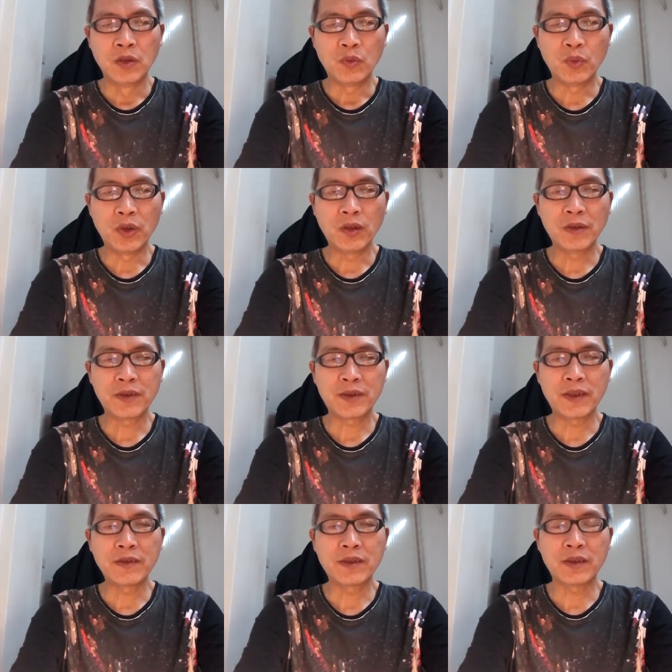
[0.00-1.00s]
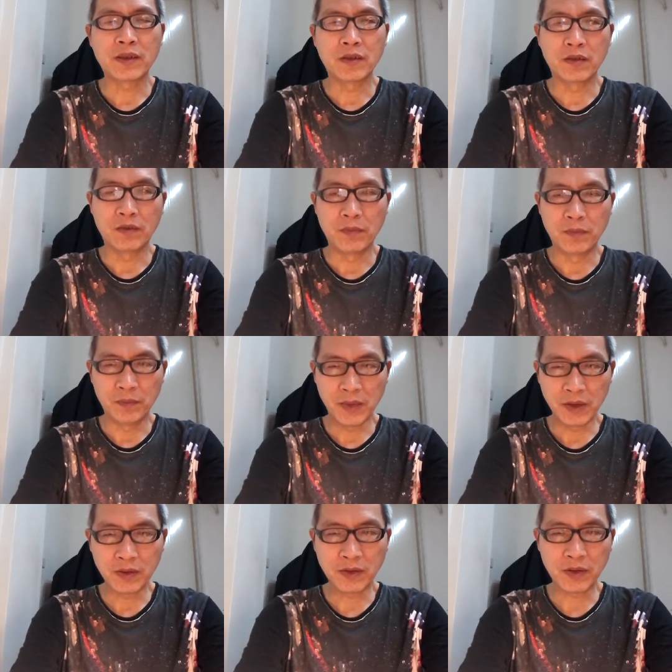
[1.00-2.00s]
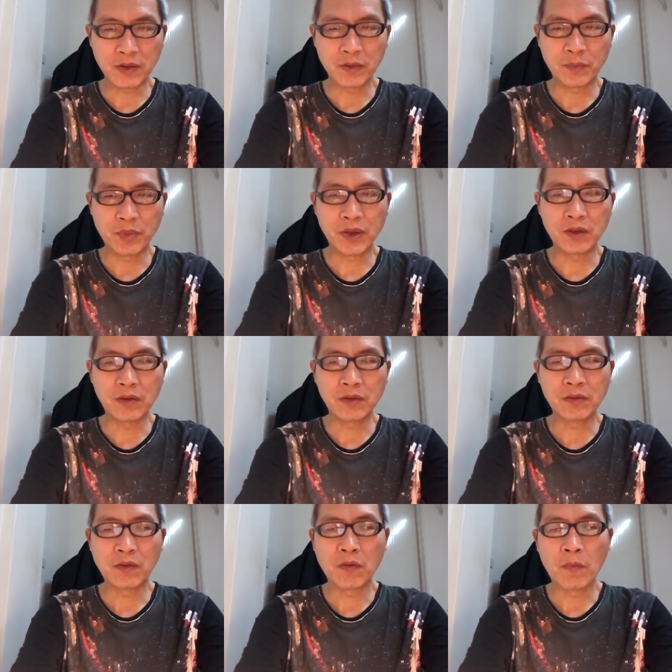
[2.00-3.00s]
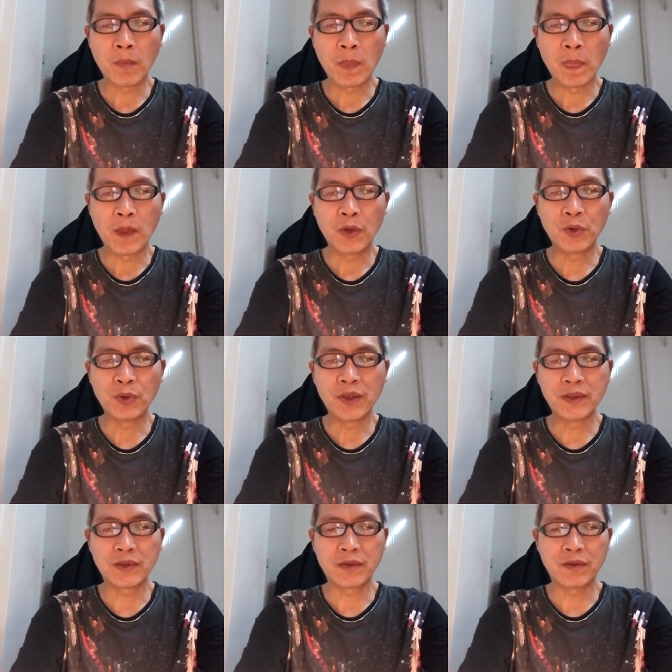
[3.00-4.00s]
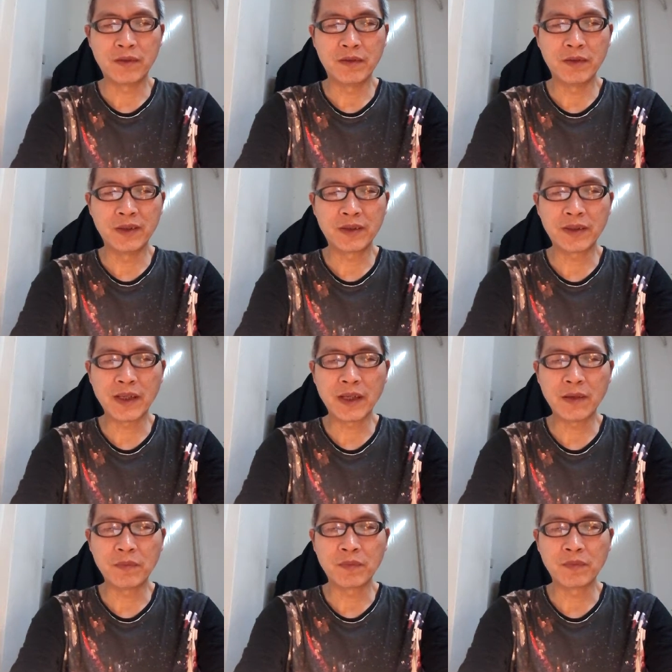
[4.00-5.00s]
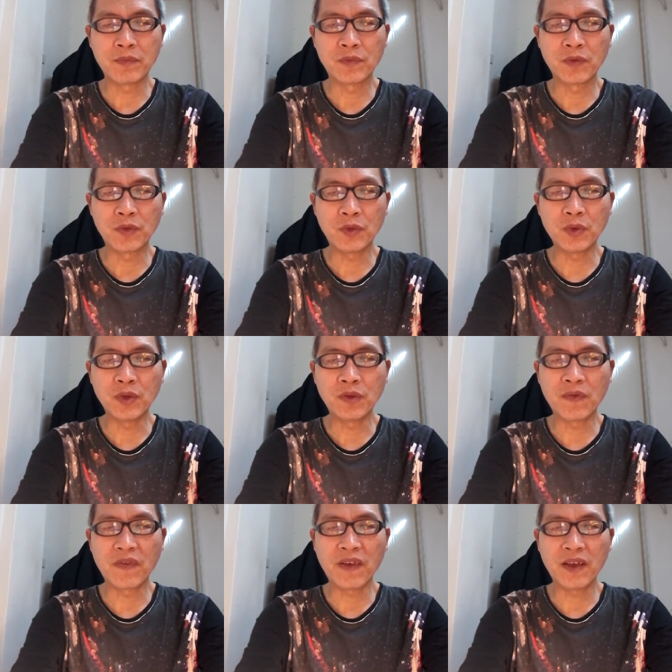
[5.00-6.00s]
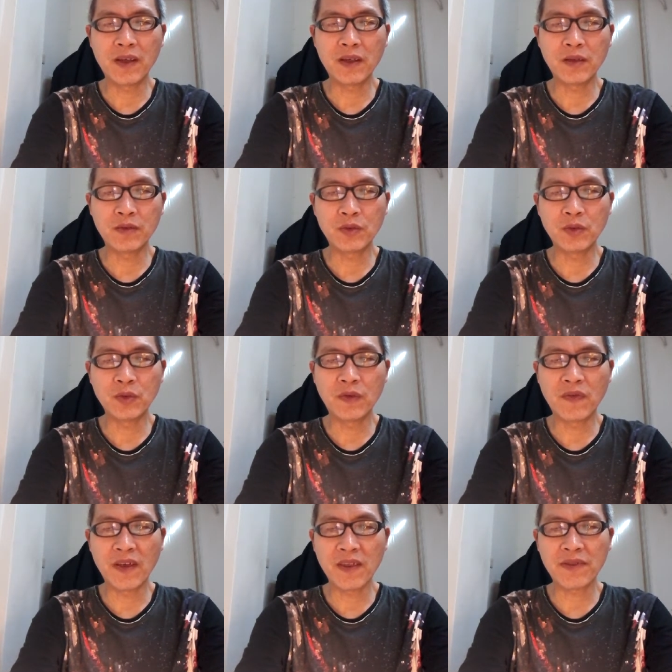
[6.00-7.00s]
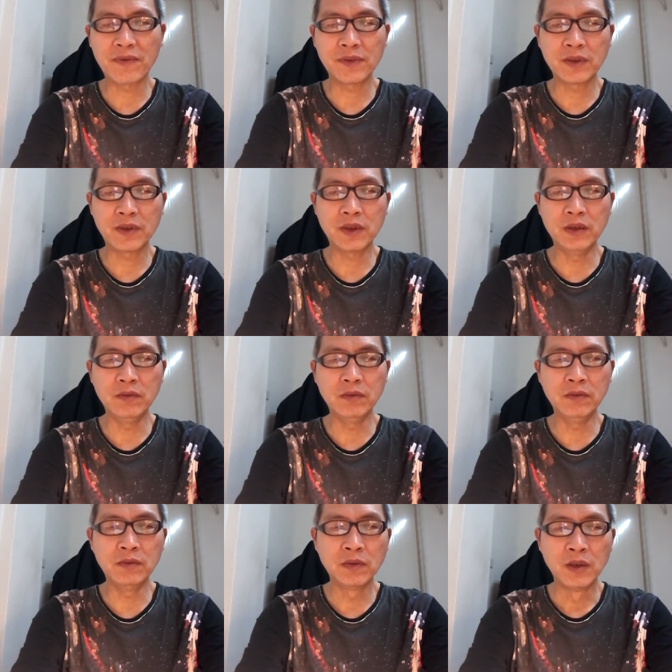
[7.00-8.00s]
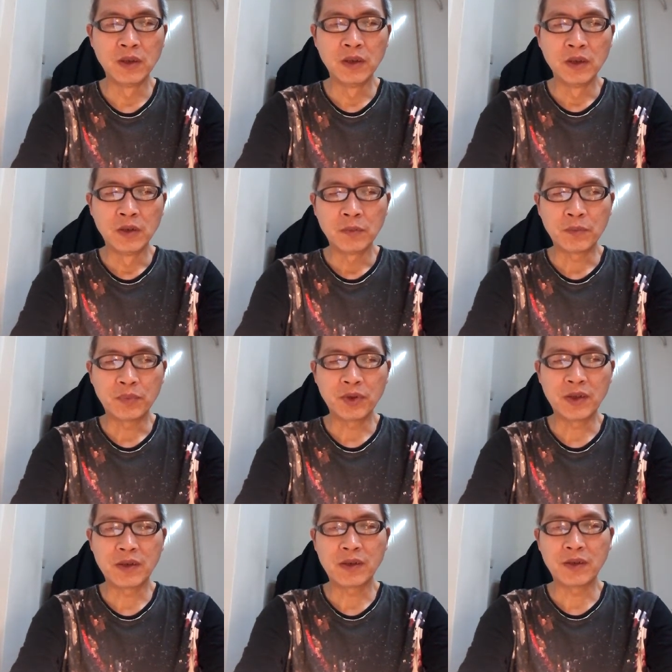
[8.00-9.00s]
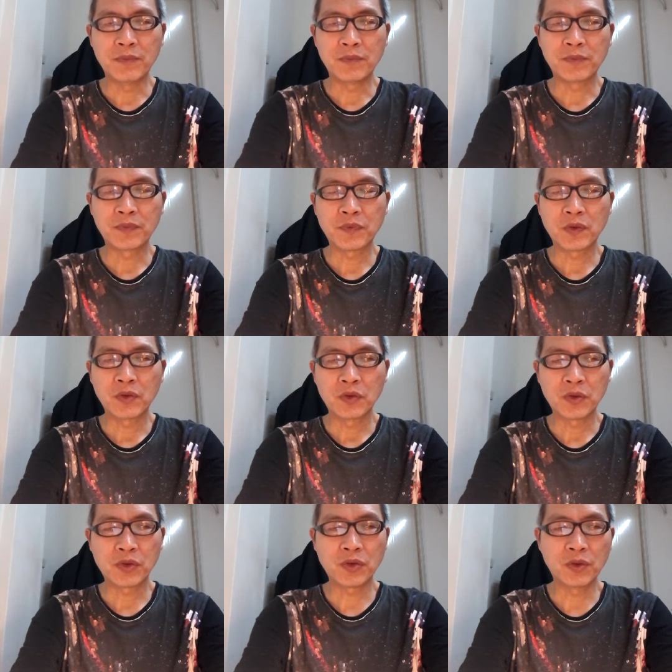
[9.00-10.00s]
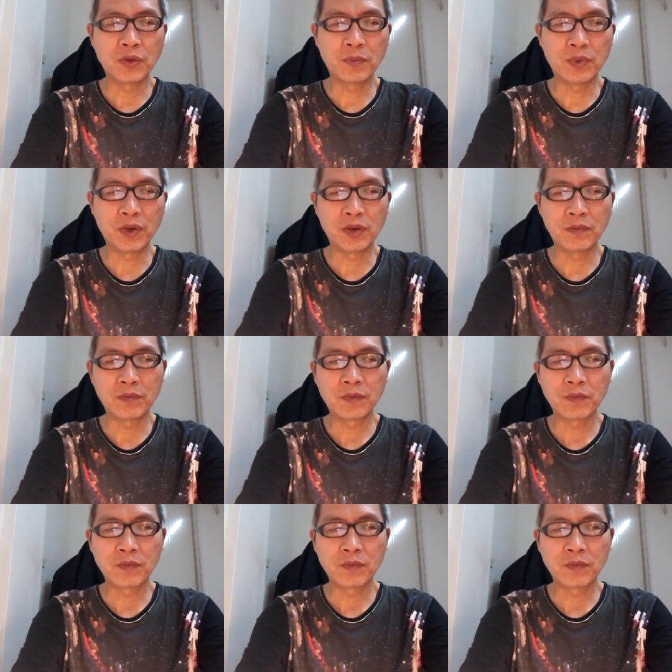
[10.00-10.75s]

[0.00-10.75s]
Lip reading: will sincere means being always the same. Your faith in Buddhism should be